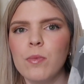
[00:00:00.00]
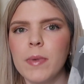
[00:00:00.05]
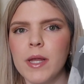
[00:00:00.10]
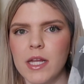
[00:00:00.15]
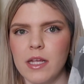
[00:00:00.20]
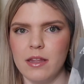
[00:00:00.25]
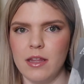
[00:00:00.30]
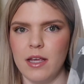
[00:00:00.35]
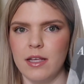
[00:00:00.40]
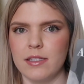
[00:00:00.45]

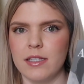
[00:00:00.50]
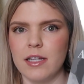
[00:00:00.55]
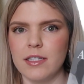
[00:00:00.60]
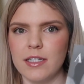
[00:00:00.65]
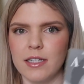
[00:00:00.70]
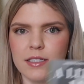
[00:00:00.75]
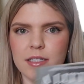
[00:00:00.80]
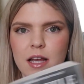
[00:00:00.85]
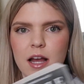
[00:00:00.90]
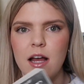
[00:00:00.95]
many things on
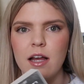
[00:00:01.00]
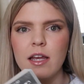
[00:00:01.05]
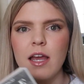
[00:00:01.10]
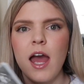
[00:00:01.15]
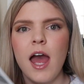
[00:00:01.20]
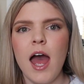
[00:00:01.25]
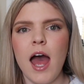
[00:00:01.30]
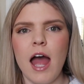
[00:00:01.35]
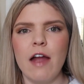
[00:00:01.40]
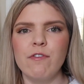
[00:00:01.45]
TikTok.
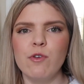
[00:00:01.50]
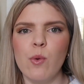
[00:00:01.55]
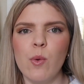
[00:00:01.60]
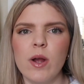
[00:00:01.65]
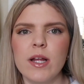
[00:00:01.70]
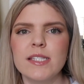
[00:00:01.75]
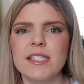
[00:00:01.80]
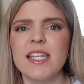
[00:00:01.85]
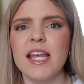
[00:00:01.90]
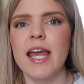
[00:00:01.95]

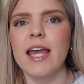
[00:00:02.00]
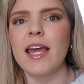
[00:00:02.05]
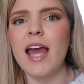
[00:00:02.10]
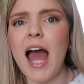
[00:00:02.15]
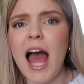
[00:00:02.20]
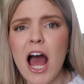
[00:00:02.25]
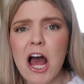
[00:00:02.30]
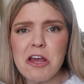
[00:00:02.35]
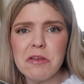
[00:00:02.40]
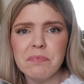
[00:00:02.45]
Everyone's like,
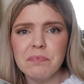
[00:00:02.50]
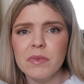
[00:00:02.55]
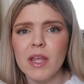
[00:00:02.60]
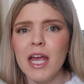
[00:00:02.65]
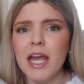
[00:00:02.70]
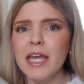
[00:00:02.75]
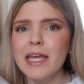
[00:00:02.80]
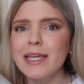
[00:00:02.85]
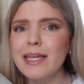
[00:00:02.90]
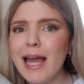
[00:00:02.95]

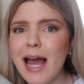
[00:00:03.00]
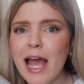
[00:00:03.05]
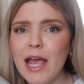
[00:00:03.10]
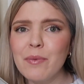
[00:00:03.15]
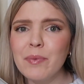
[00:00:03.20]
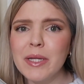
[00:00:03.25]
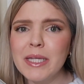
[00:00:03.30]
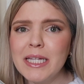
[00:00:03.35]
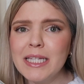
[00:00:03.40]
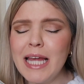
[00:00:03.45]
yeah, I
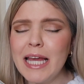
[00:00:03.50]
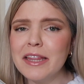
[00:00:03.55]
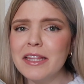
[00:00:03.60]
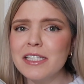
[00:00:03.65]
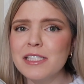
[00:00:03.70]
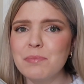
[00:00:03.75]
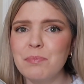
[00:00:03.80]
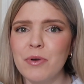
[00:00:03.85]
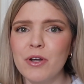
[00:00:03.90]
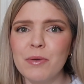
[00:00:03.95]
really like
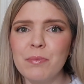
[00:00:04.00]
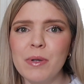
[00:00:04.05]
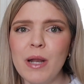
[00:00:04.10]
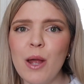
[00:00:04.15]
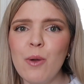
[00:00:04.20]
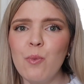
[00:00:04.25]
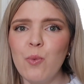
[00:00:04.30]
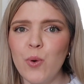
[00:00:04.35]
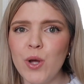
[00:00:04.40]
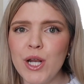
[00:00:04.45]
this book, but
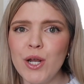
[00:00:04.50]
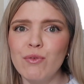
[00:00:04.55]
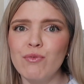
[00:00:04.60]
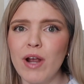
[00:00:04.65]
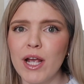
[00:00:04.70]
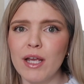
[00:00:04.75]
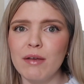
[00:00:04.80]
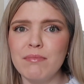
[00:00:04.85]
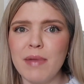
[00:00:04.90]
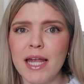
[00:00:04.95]
I wouldn't
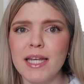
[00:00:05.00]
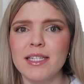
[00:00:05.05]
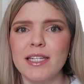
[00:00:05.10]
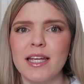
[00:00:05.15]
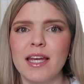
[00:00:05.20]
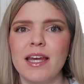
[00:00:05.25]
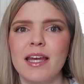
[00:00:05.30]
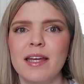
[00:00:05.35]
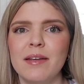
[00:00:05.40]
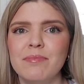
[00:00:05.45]
recommend
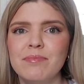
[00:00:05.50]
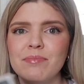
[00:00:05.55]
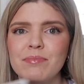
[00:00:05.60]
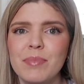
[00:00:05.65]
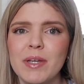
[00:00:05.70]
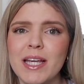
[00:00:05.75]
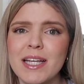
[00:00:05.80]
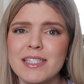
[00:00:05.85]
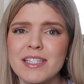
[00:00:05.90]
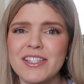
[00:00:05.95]
it
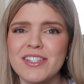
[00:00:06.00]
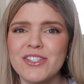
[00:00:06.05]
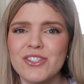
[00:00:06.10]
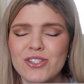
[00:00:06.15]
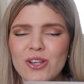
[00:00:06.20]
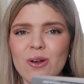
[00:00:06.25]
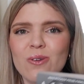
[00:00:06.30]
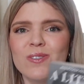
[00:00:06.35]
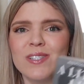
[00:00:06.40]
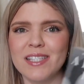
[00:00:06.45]
because it's
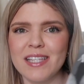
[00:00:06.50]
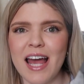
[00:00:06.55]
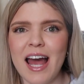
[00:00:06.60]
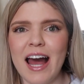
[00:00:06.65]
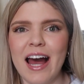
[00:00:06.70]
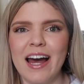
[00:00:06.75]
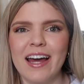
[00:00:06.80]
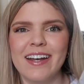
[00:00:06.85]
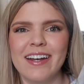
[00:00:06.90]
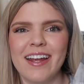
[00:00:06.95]
so
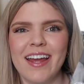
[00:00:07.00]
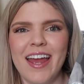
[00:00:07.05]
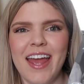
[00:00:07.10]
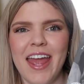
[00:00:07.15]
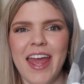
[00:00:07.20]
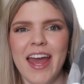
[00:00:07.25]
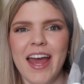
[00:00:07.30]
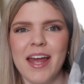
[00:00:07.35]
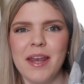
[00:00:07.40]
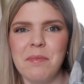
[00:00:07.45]
sad.
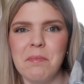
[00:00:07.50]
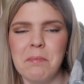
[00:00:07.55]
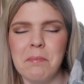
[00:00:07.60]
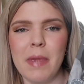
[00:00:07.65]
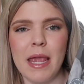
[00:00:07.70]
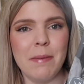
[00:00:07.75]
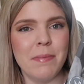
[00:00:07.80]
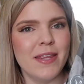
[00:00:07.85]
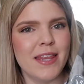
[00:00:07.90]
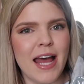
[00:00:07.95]
And
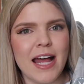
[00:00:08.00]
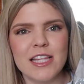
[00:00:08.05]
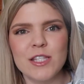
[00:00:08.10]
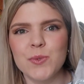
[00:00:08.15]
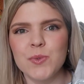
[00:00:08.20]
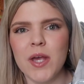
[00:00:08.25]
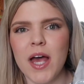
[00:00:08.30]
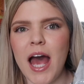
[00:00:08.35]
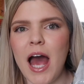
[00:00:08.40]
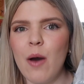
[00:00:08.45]
maybe
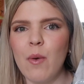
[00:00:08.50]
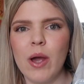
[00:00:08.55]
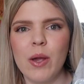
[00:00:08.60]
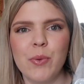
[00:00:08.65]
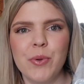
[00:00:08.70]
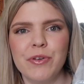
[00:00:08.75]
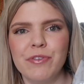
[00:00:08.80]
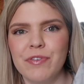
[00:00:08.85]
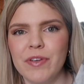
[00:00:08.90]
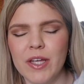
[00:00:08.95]
that's how I
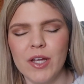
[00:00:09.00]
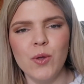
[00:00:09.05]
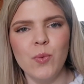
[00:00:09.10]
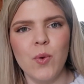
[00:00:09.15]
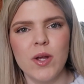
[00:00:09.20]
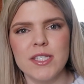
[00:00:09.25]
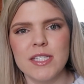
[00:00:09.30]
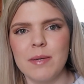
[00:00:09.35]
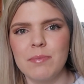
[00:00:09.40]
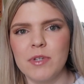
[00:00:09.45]
will feel
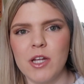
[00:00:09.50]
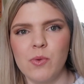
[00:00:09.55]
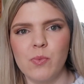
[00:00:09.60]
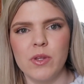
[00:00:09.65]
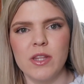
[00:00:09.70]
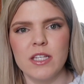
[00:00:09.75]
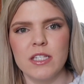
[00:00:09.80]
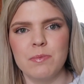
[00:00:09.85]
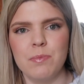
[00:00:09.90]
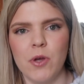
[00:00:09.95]
once I'm done
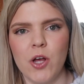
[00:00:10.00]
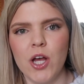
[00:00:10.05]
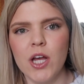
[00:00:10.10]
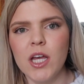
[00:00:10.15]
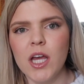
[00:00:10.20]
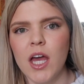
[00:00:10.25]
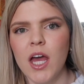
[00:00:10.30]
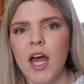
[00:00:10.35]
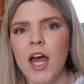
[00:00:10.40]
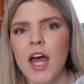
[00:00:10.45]
with this
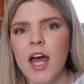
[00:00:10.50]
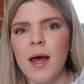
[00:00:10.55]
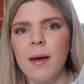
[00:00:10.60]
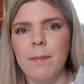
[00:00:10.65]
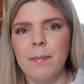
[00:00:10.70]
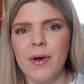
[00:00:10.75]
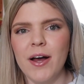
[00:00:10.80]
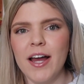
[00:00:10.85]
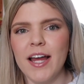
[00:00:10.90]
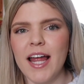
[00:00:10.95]
book,
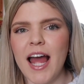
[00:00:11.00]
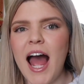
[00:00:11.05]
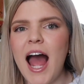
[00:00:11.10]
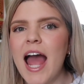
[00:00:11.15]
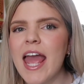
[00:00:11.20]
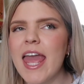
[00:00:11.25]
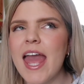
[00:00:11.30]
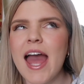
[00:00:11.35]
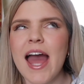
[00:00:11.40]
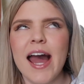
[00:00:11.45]
but
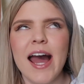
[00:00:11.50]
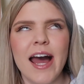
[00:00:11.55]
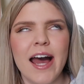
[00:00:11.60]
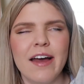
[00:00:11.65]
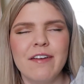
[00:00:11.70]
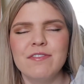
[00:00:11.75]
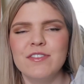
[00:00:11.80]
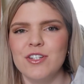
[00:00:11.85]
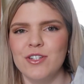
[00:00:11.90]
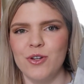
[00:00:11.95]
I
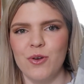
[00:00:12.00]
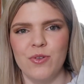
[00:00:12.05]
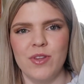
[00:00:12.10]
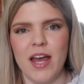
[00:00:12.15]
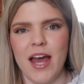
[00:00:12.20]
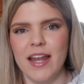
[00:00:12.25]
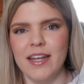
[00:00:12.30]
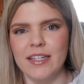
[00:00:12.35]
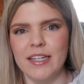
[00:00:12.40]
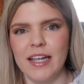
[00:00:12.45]
have to know
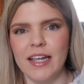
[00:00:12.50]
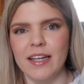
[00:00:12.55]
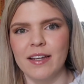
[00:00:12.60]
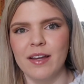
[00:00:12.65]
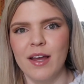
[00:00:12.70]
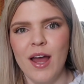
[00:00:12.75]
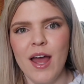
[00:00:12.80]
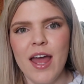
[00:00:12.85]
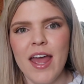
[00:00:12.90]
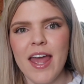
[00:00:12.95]
the ending.